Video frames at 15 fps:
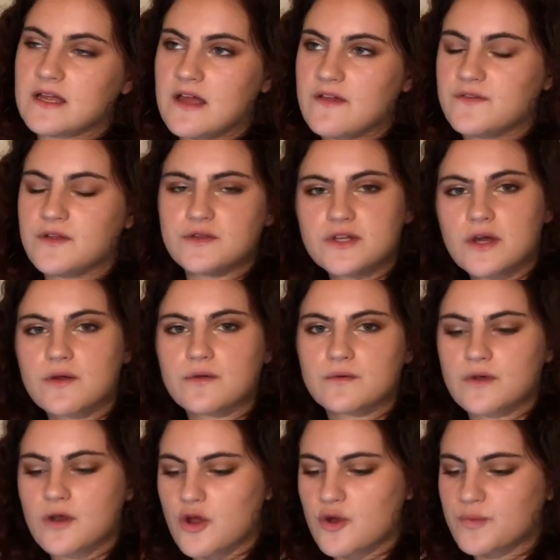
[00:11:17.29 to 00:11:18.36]
If you
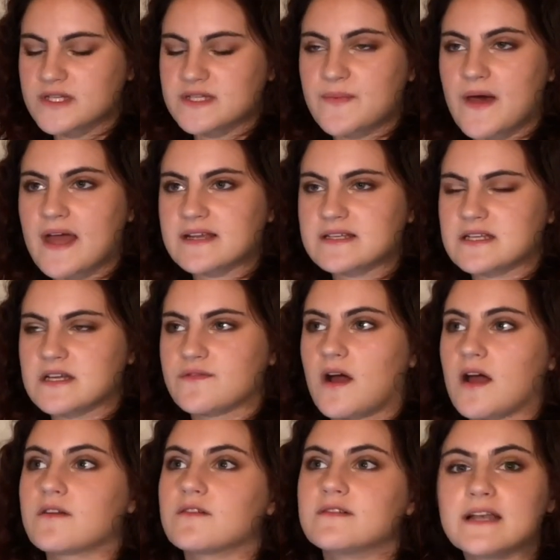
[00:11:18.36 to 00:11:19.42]
don't know perspective,
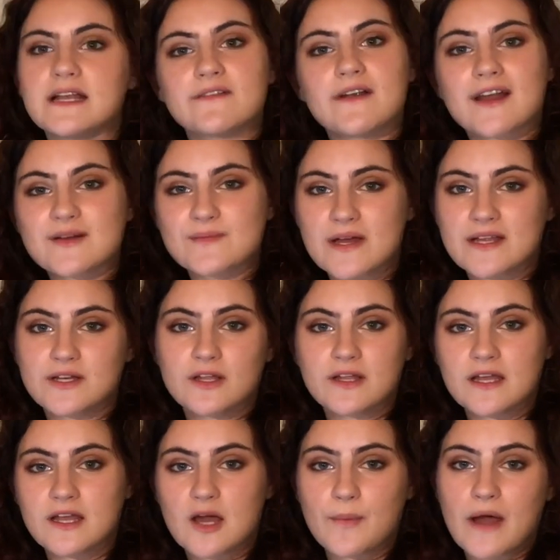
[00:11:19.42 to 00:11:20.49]
I really recommend
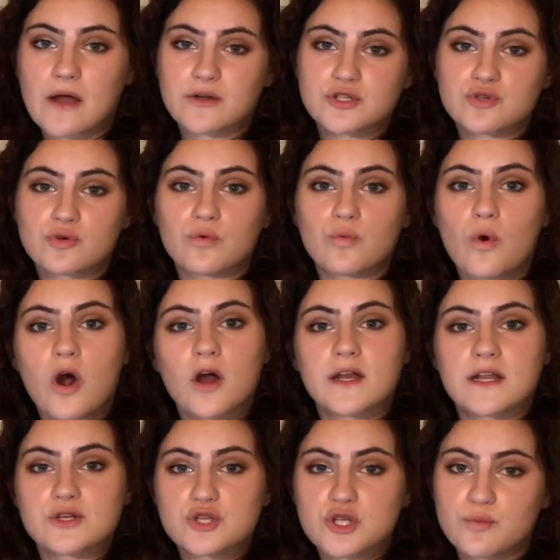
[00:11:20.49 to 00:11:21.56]
looking up how to draw 1
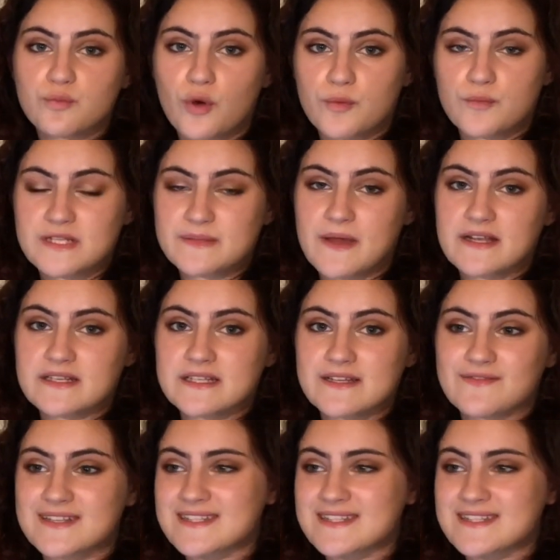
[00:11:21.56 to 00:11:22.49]
and 2 point perspective.